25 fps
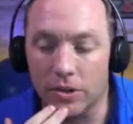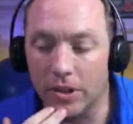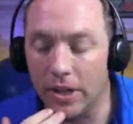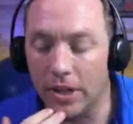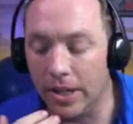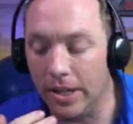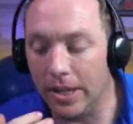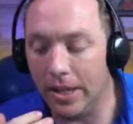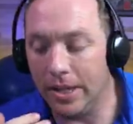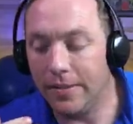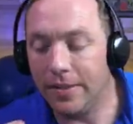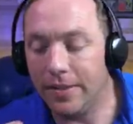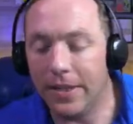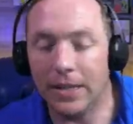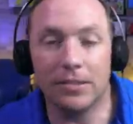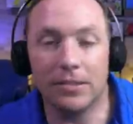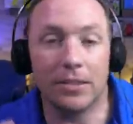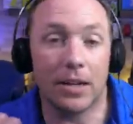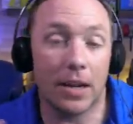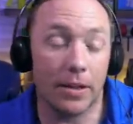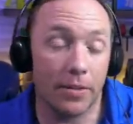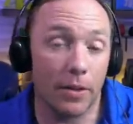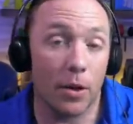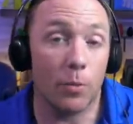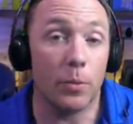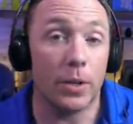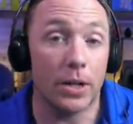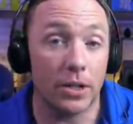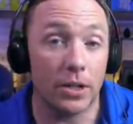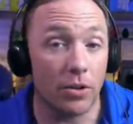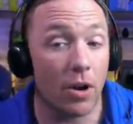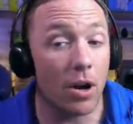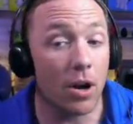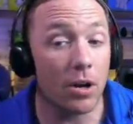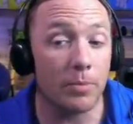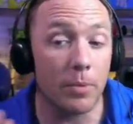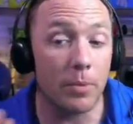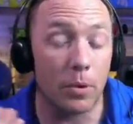and things that I thought we could
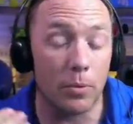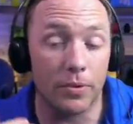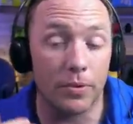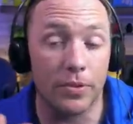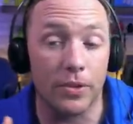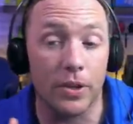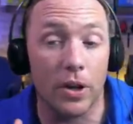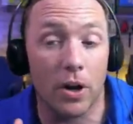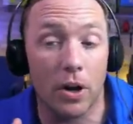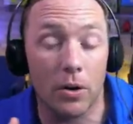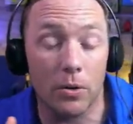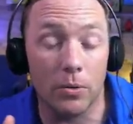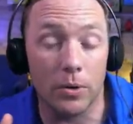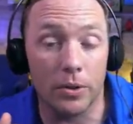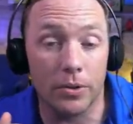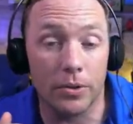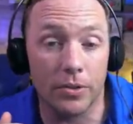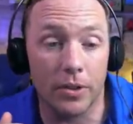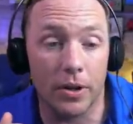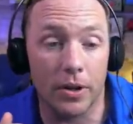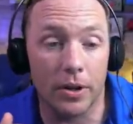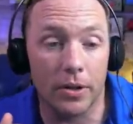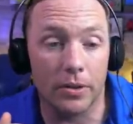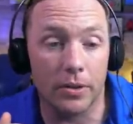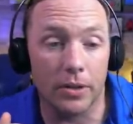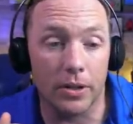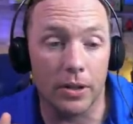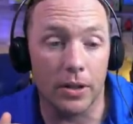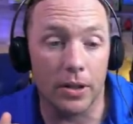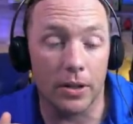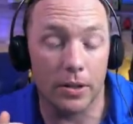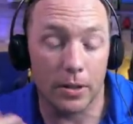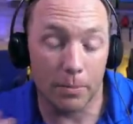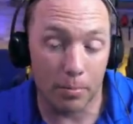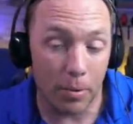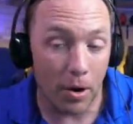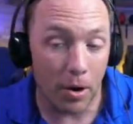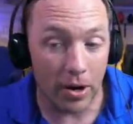talk about with
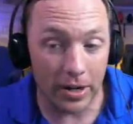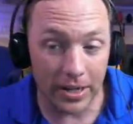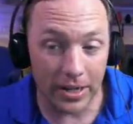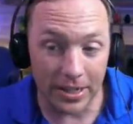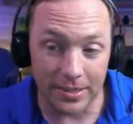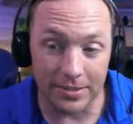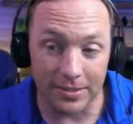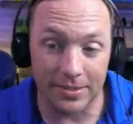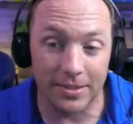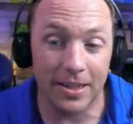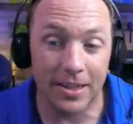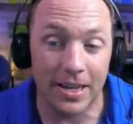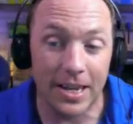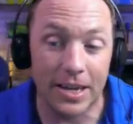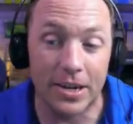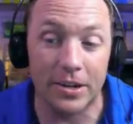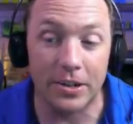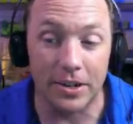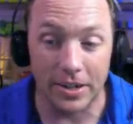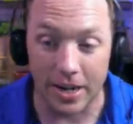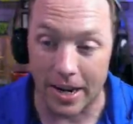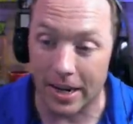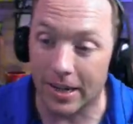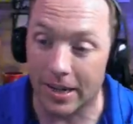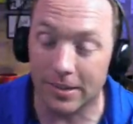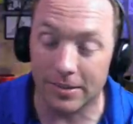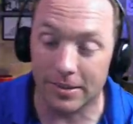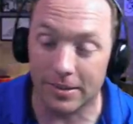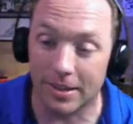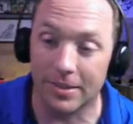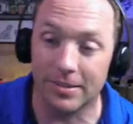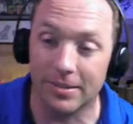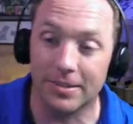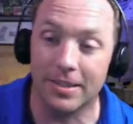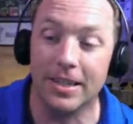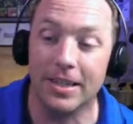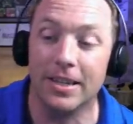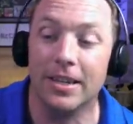the Pawdience here tonight, because I
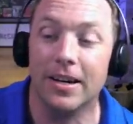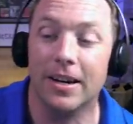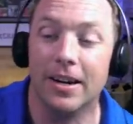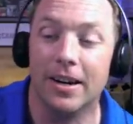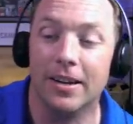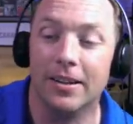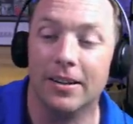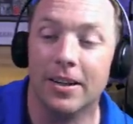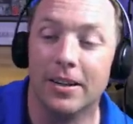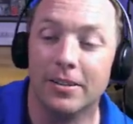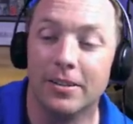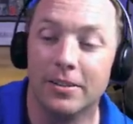see lots